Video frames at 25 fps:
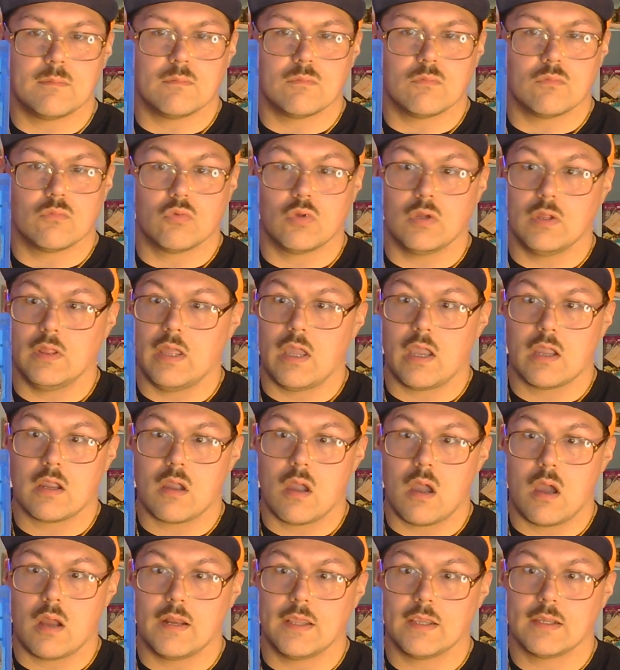Really
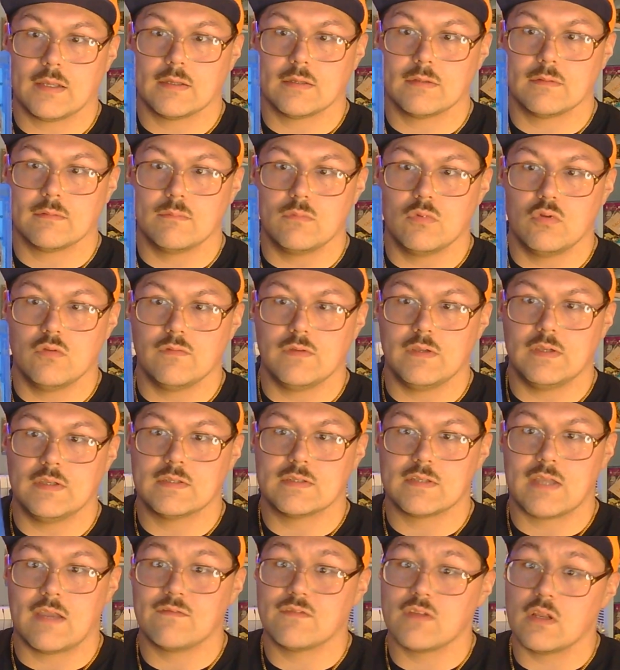iconic movies.
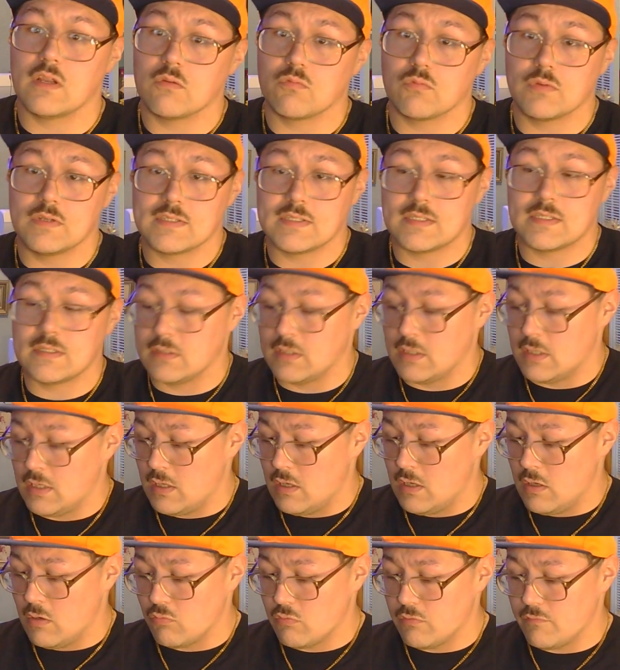I've done a recent
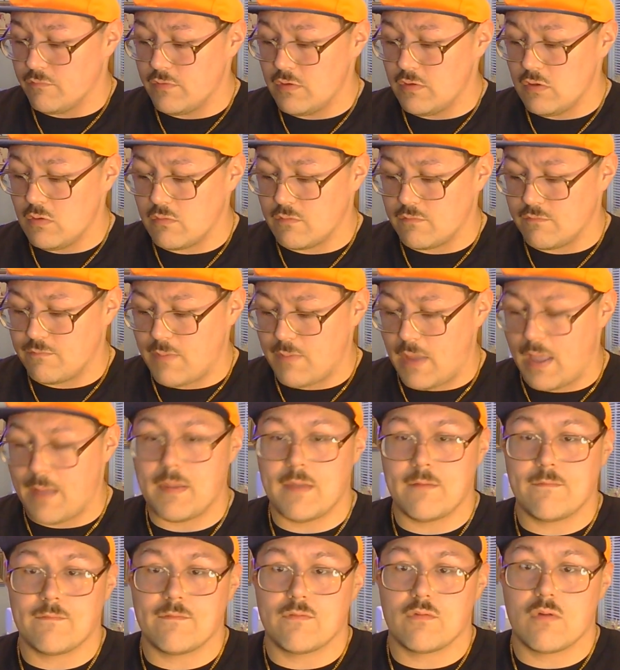review of
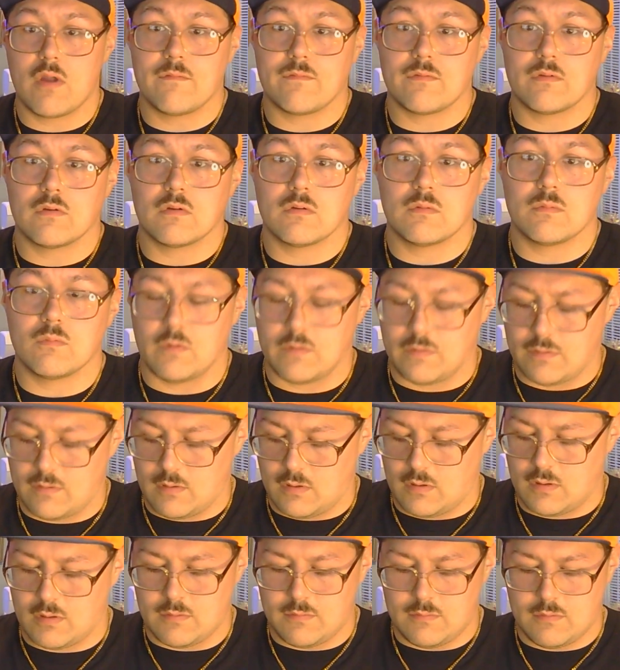Batman Forever with
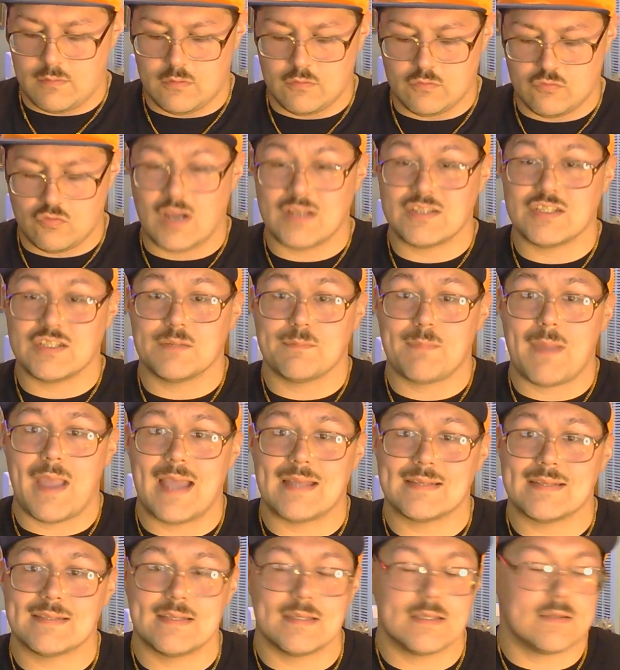our tragic
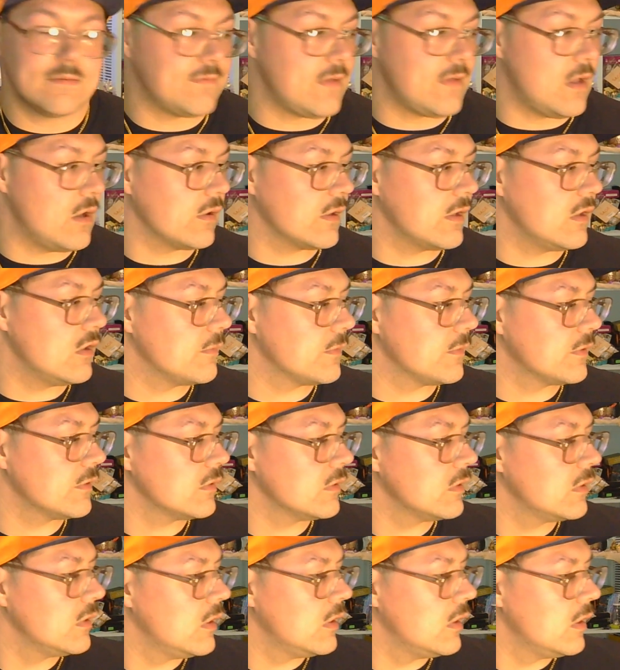passing of Val Kilmer.
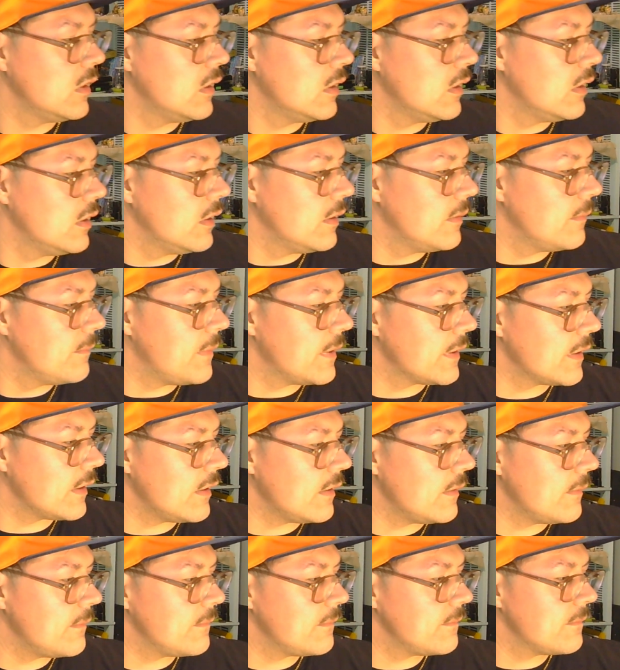But
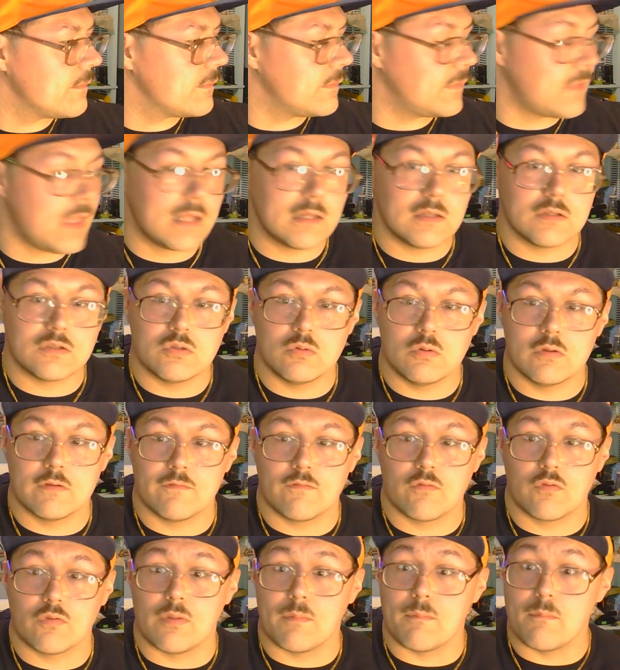that will do it
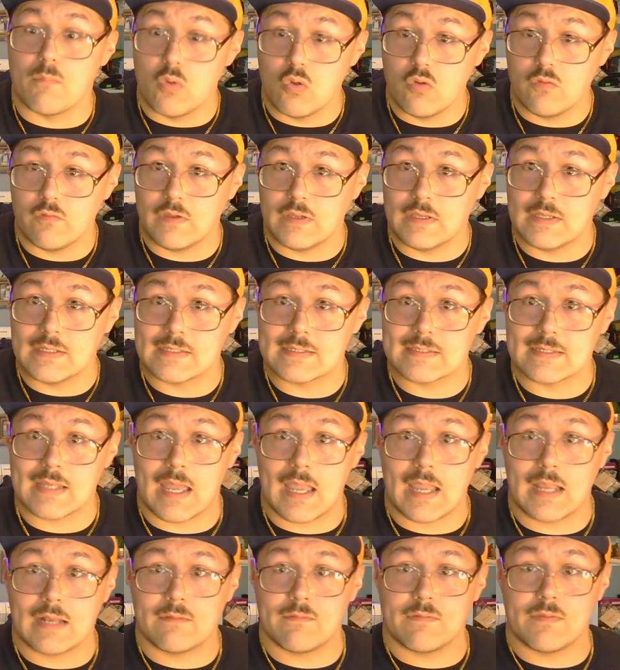for the movie
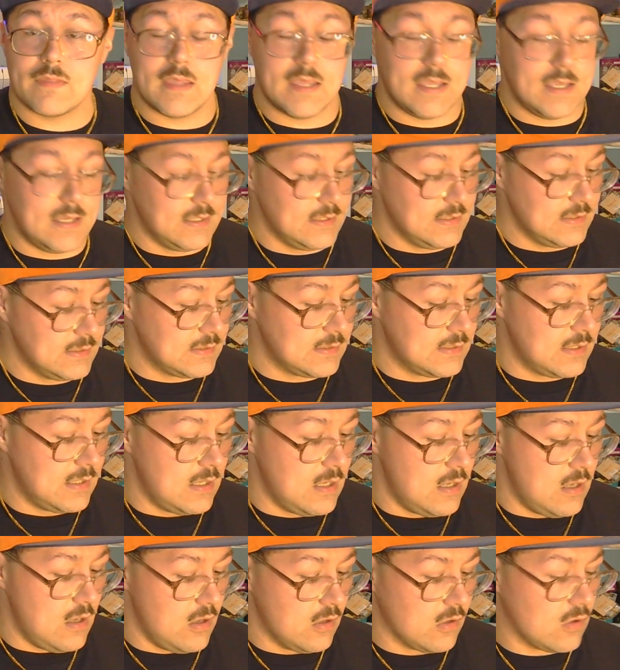side of things.
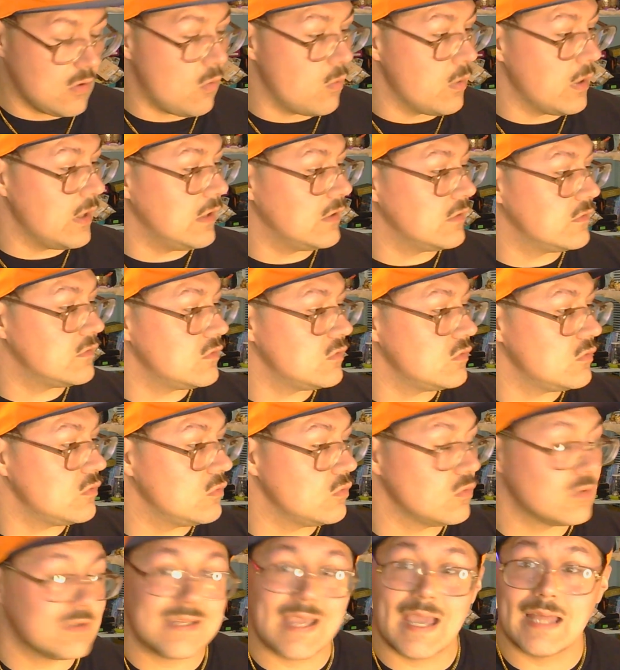Going into
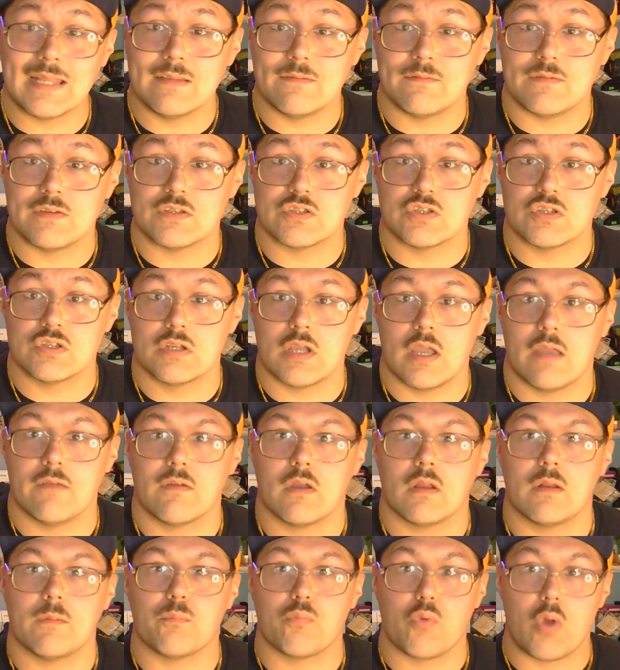television, I've got
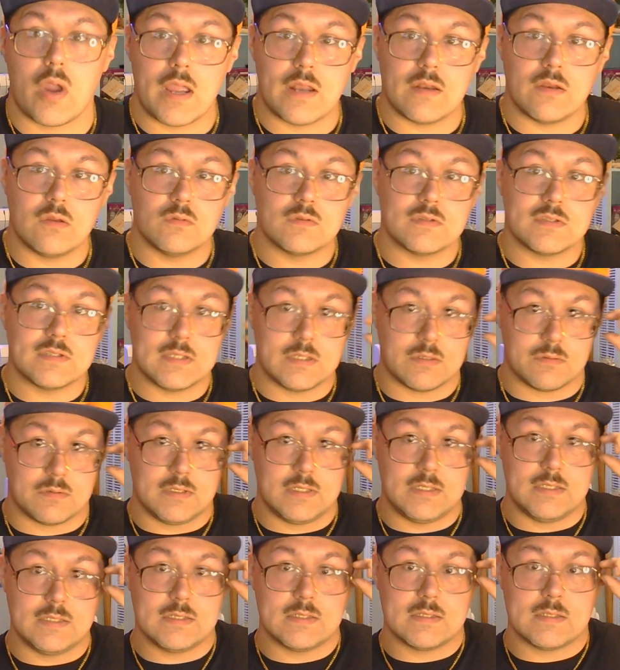a brand new
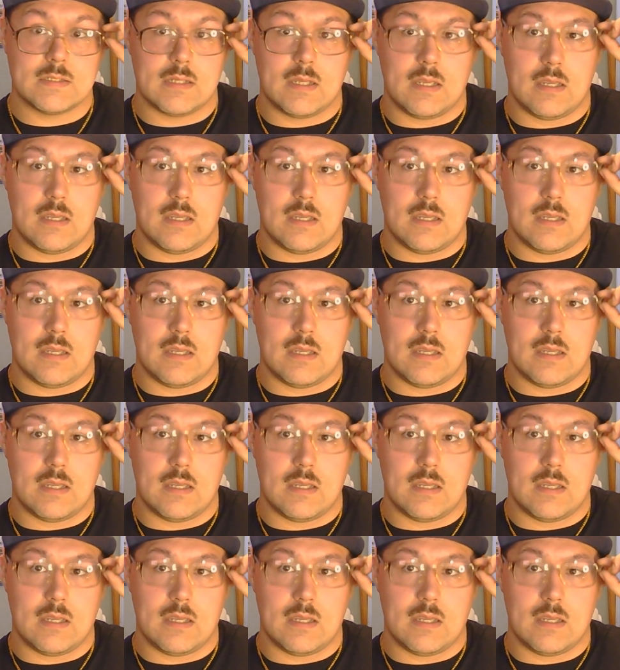series,